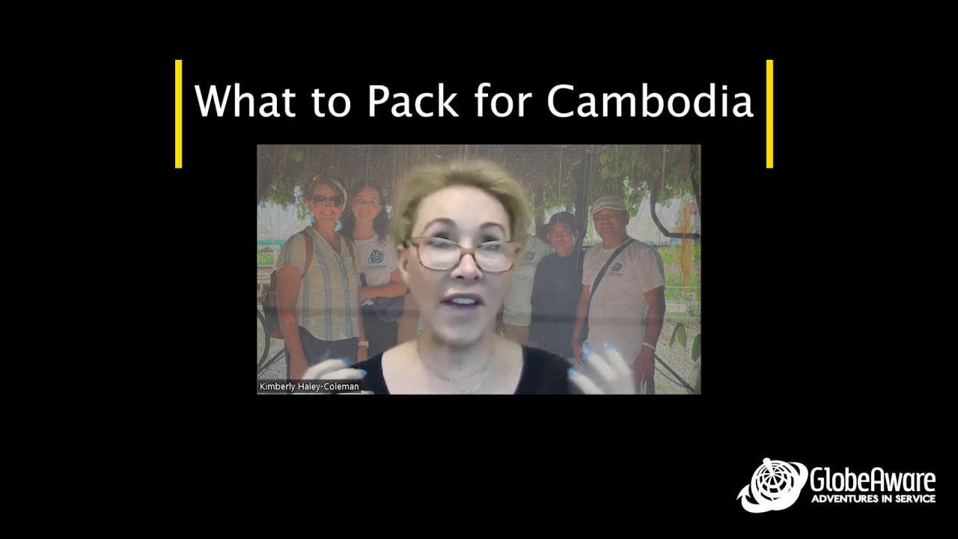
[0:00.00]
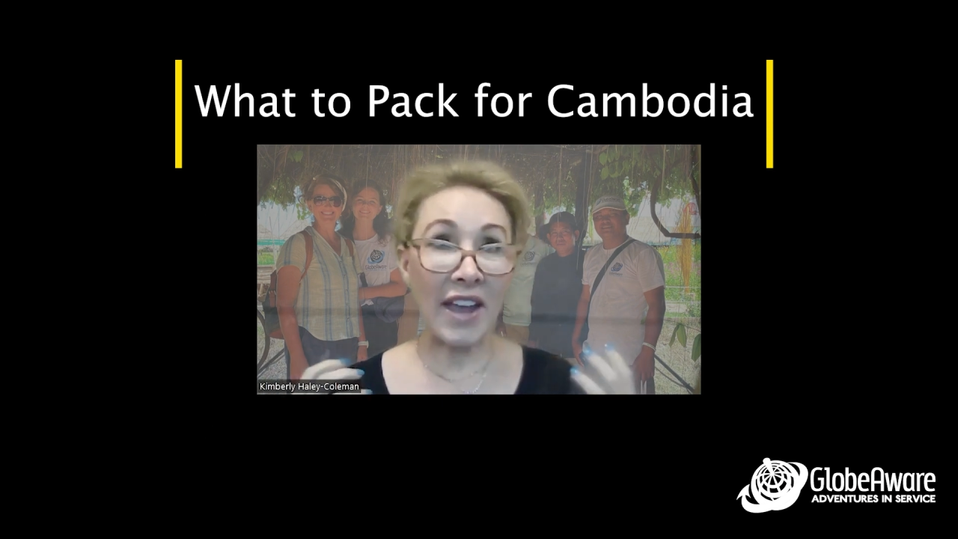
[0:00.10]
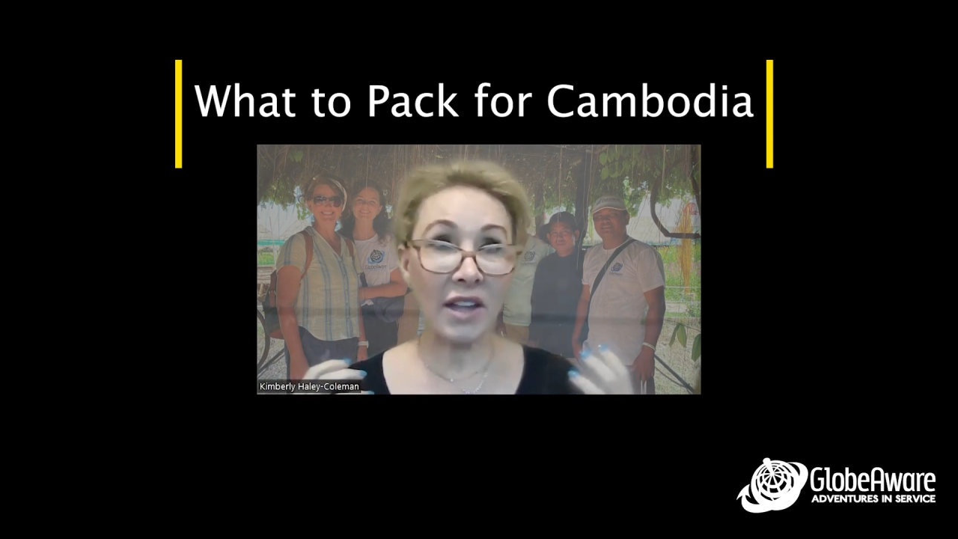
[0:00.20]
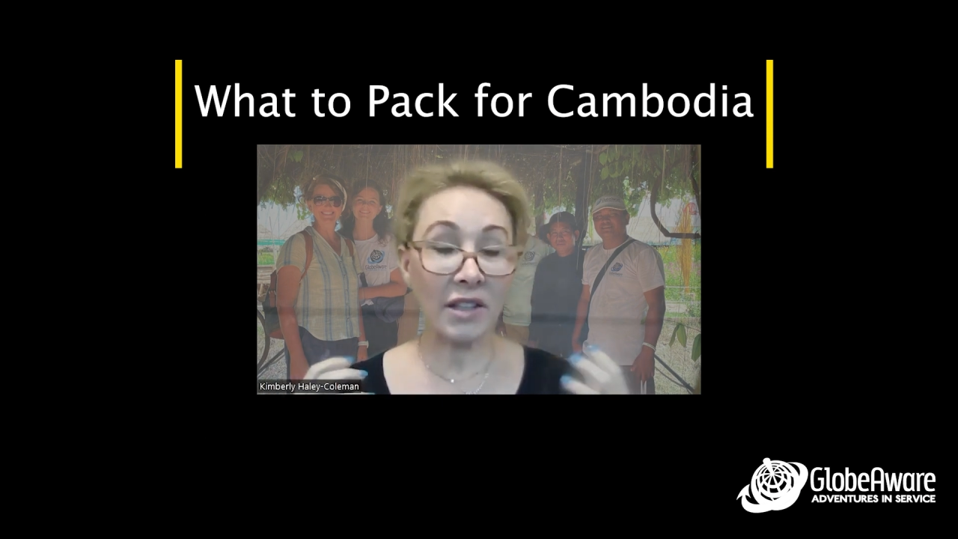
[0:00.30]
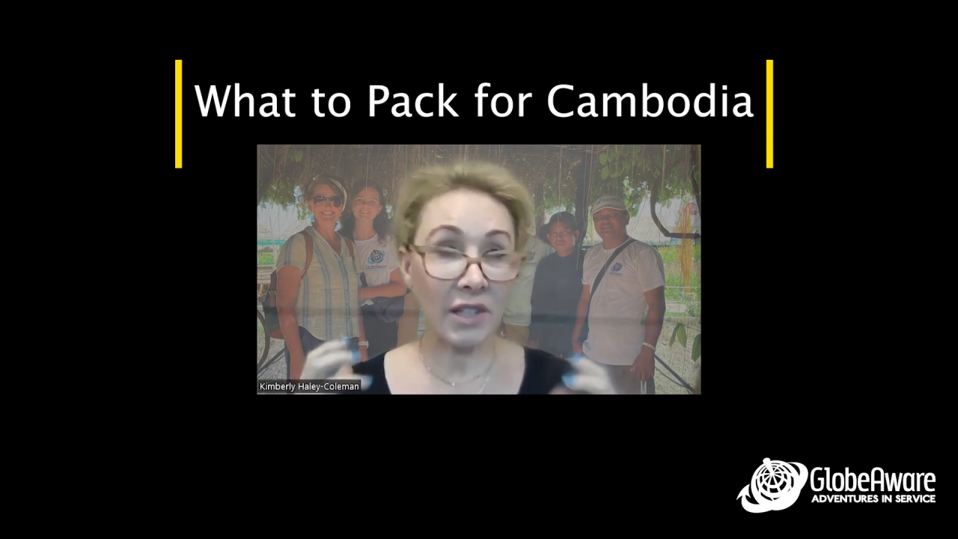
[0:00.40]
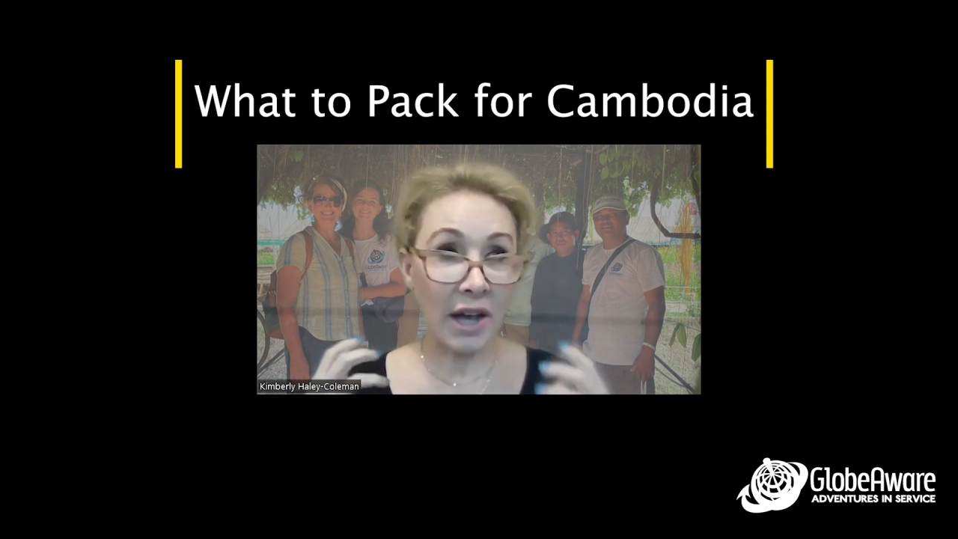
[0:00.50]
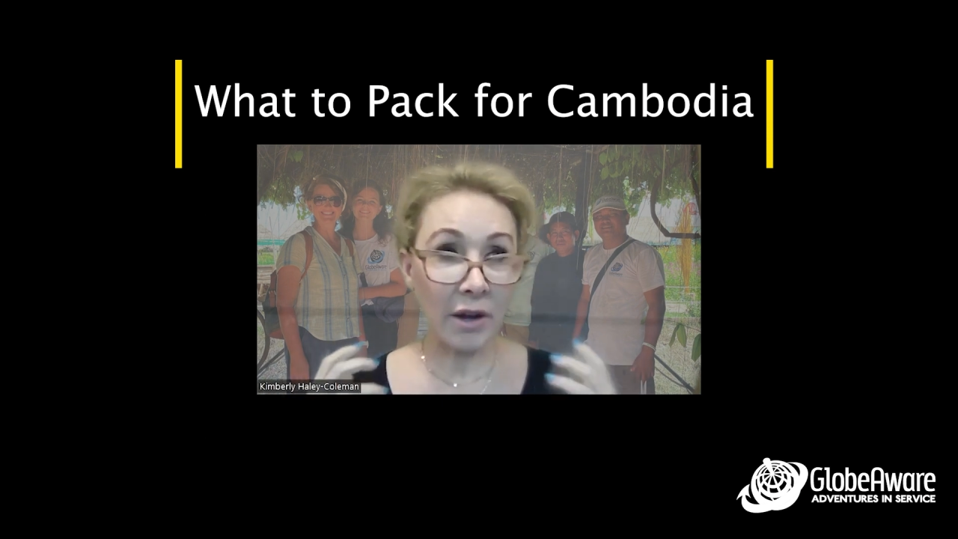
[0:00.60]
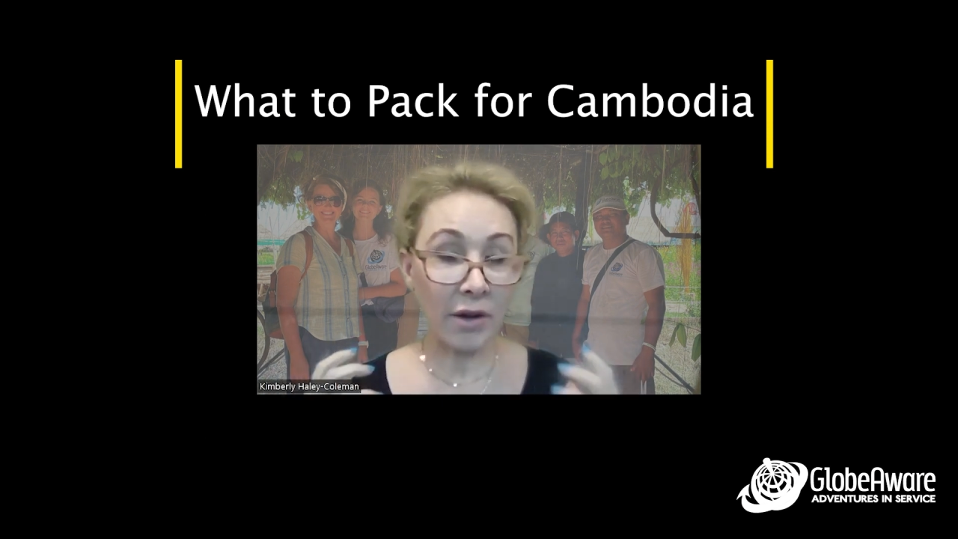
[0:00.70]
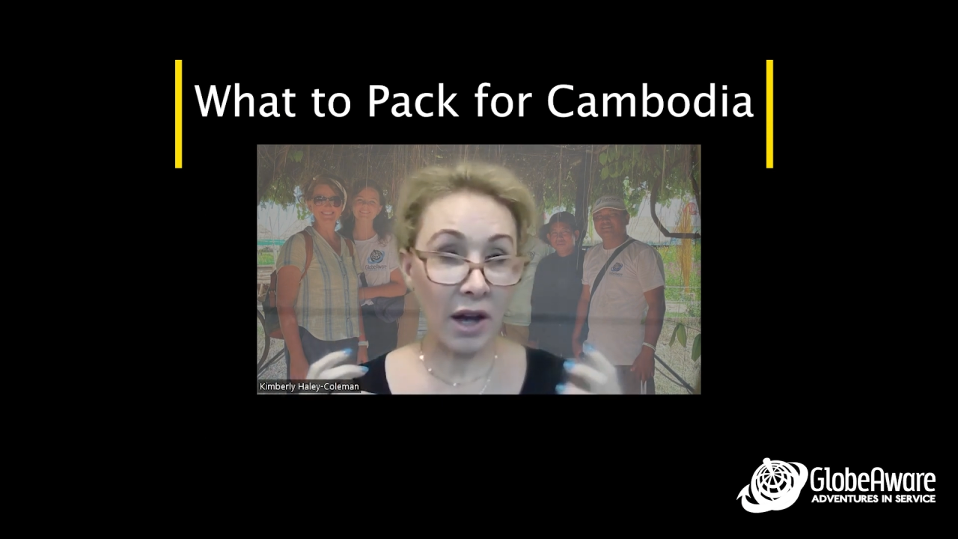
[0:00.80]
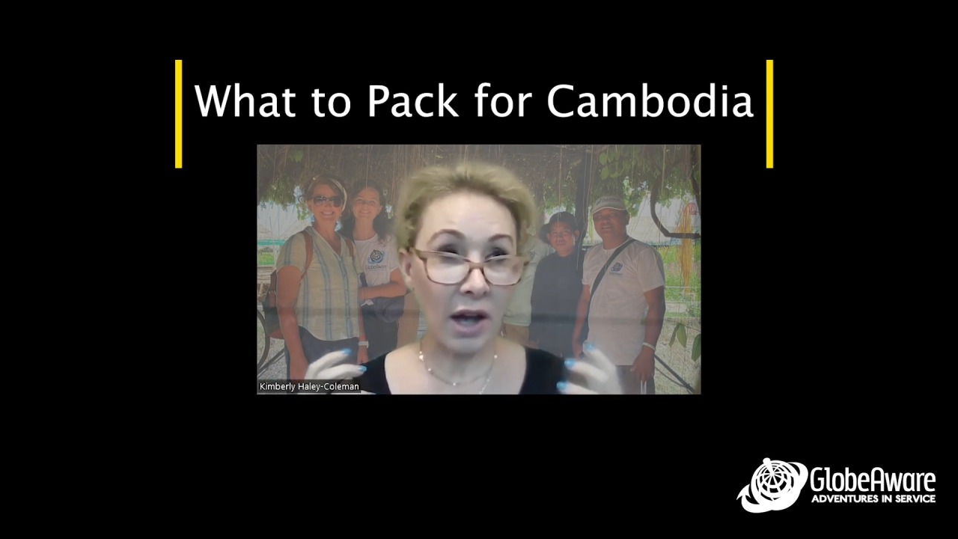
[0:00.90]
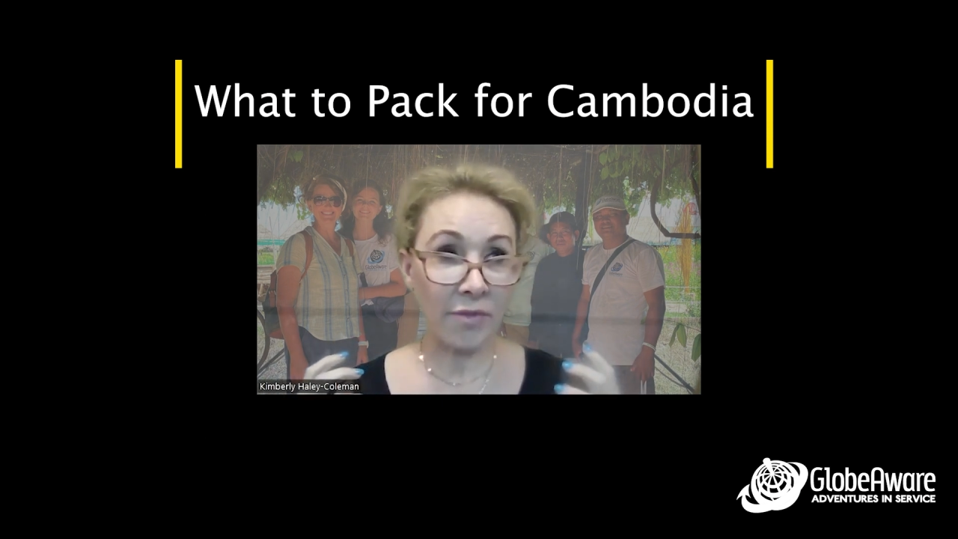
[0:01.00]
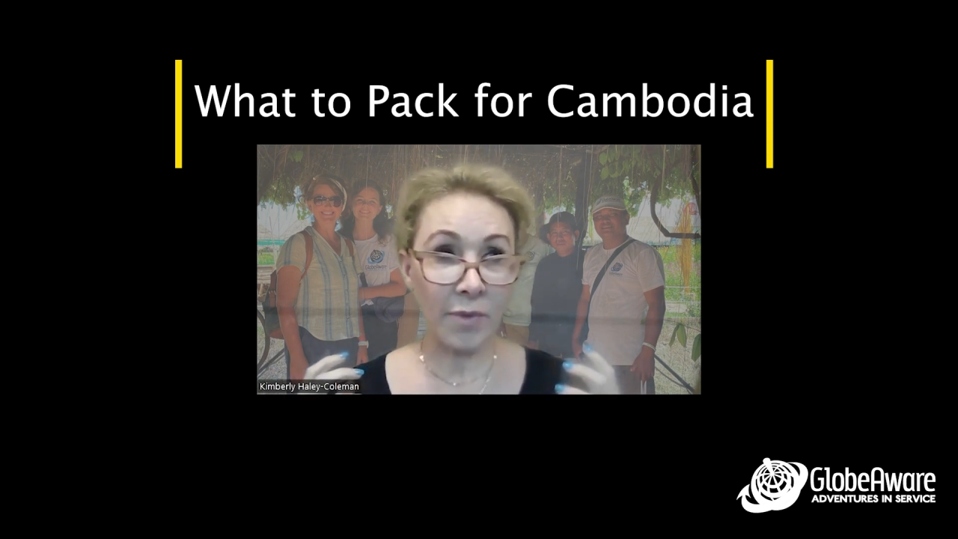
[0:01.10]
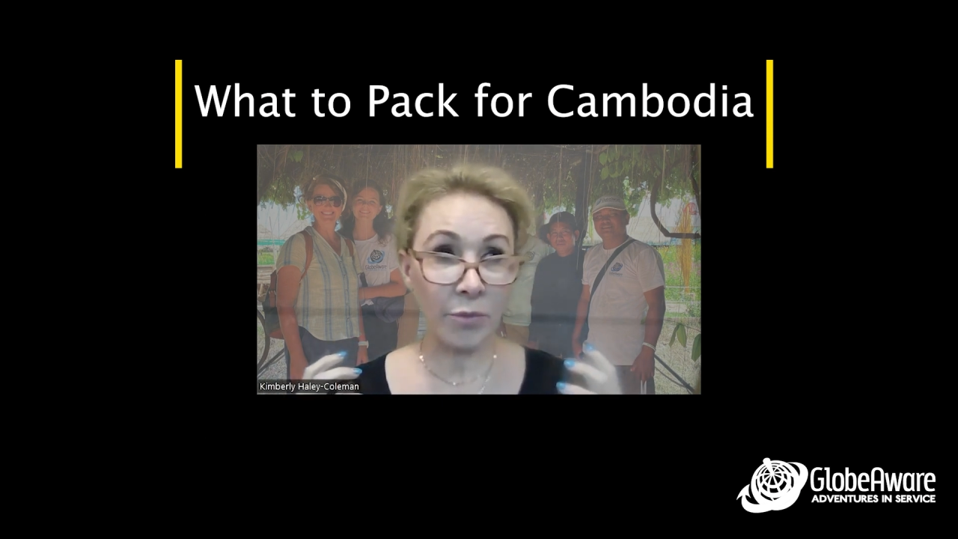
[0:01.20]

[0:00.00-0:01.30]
fans. I've